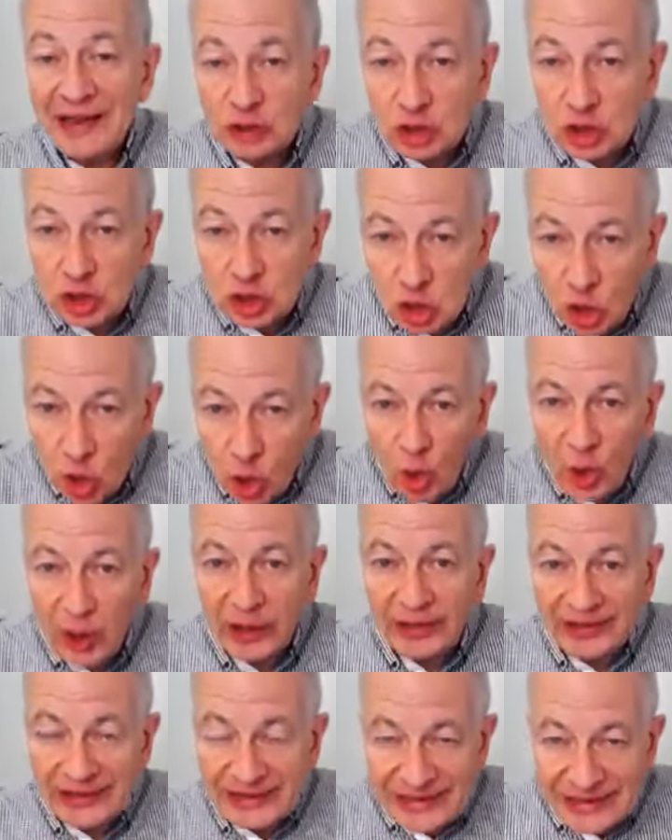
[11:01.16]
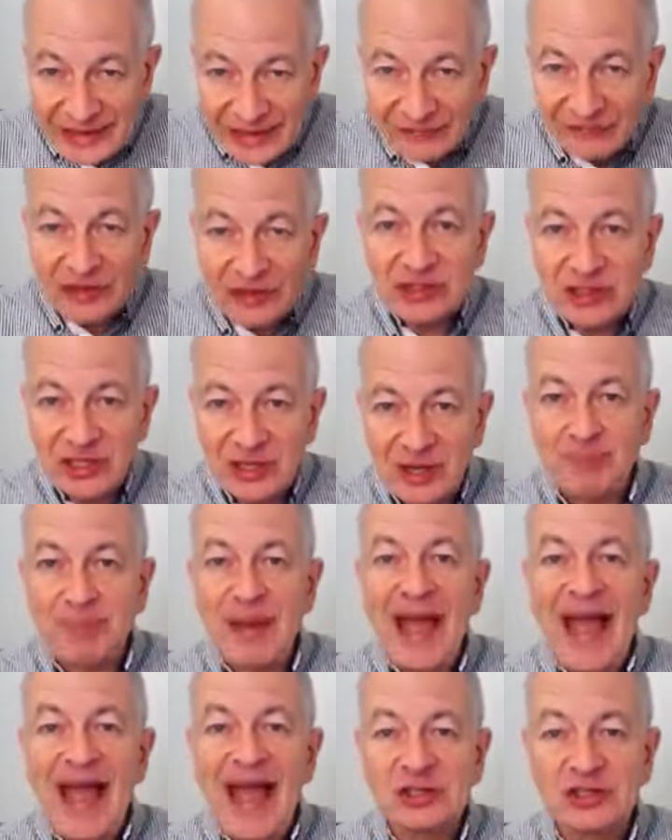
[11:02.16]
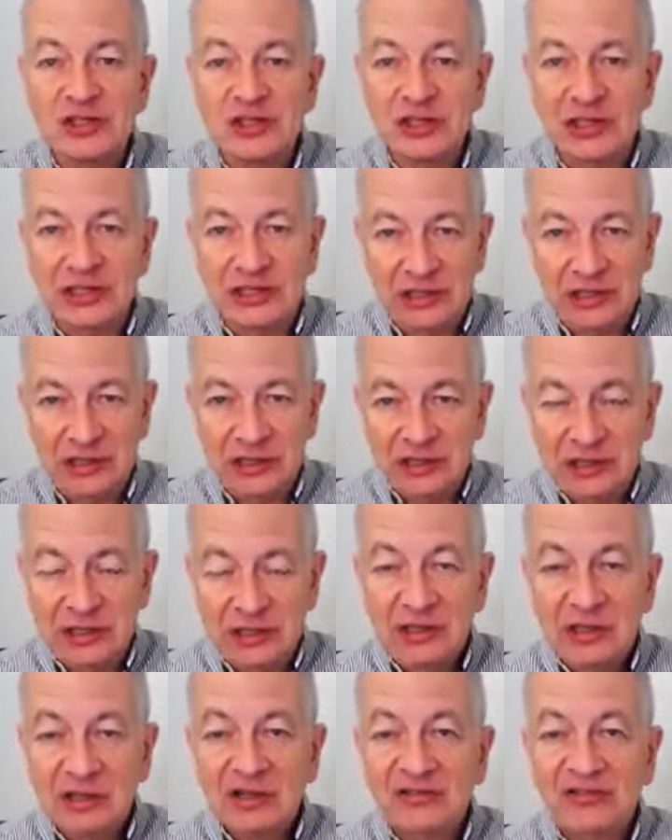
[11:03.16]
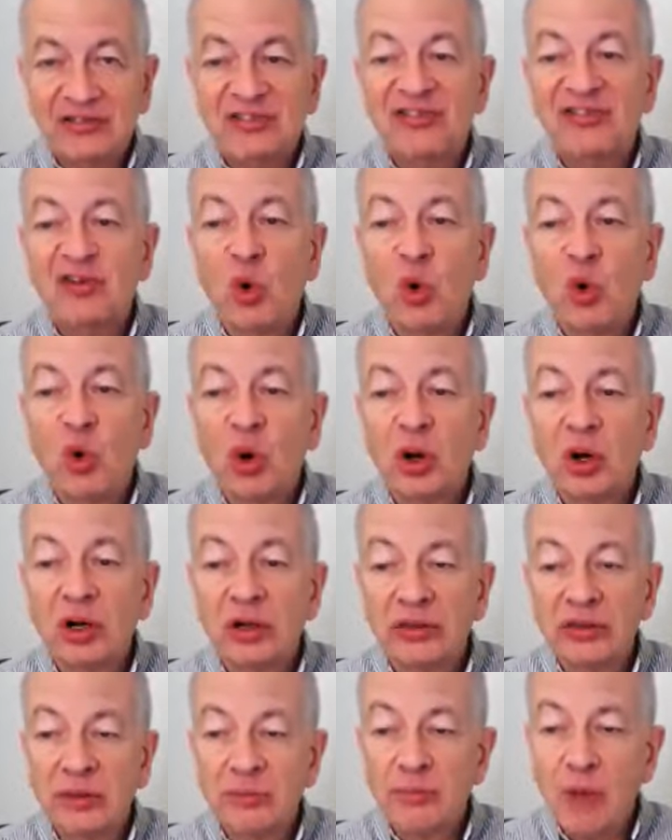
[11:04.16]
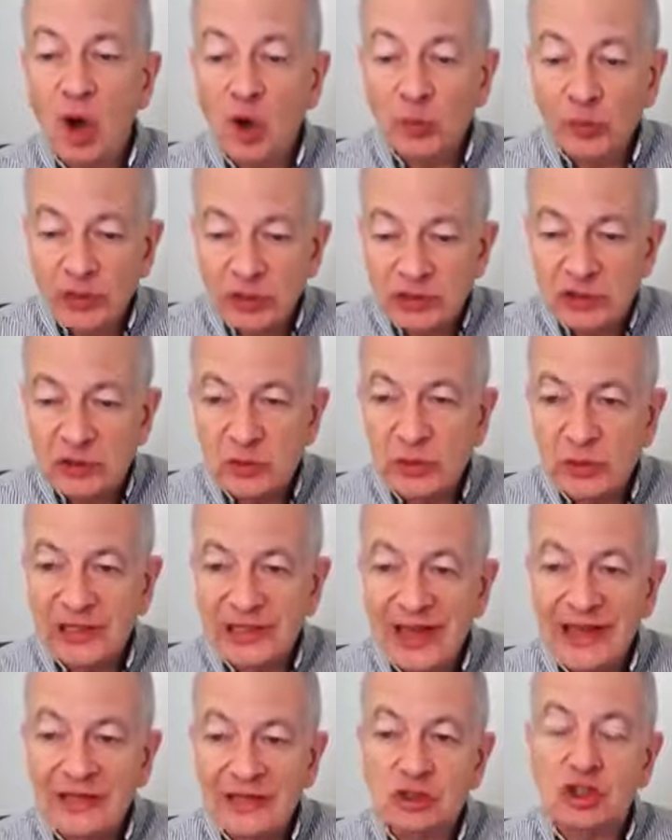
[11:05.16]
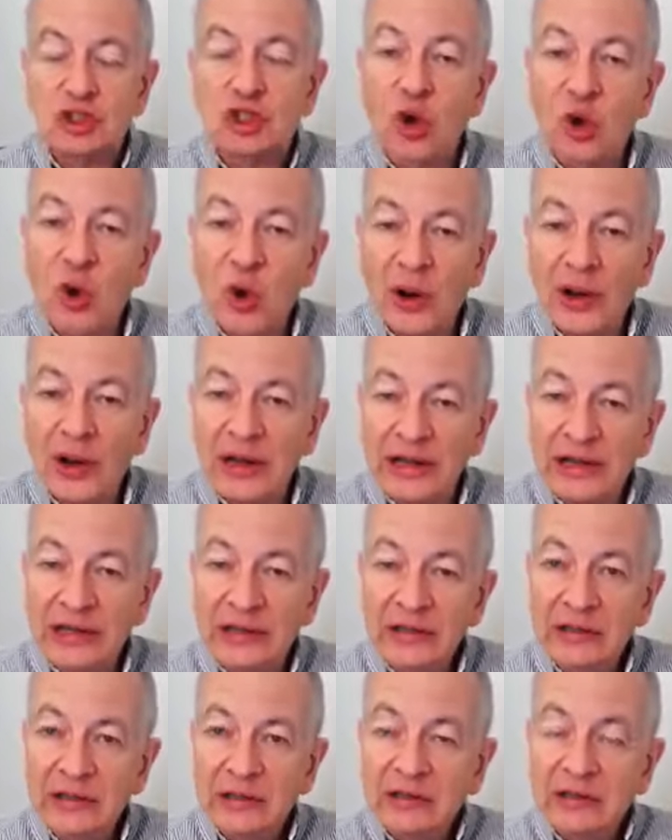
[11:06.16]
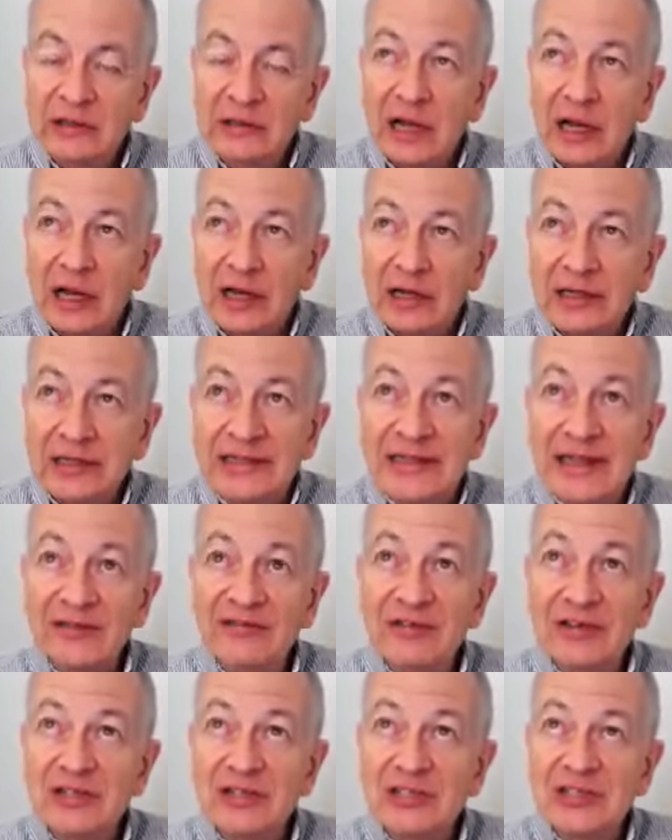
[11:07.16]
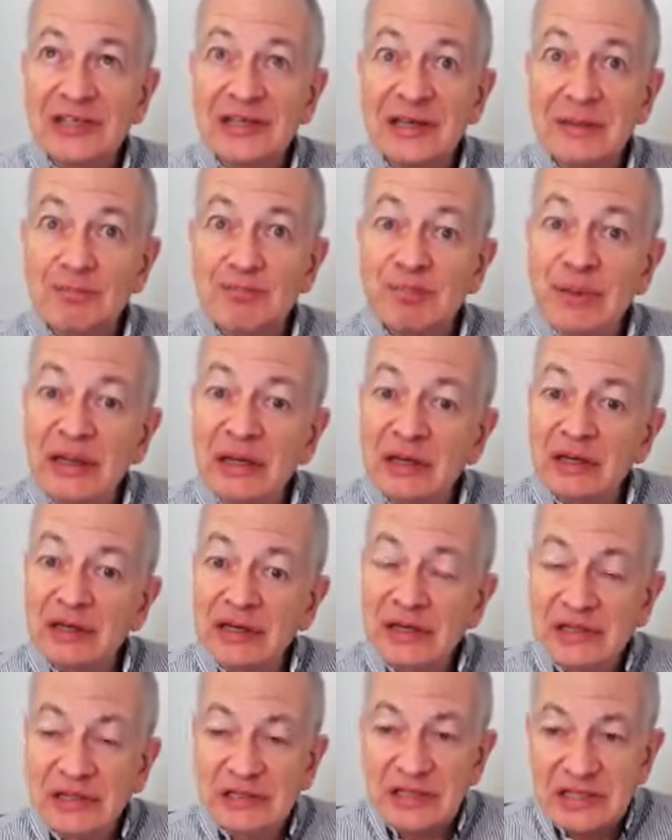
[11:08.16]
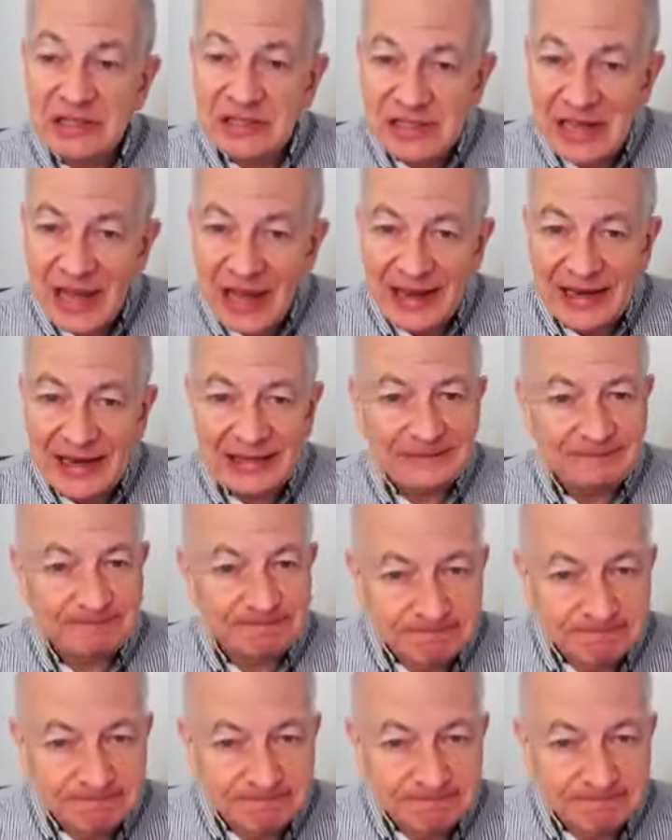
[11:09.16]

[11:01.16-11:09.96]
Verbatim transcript: joy give us capacity for the moments. We let joy give us the ability to say,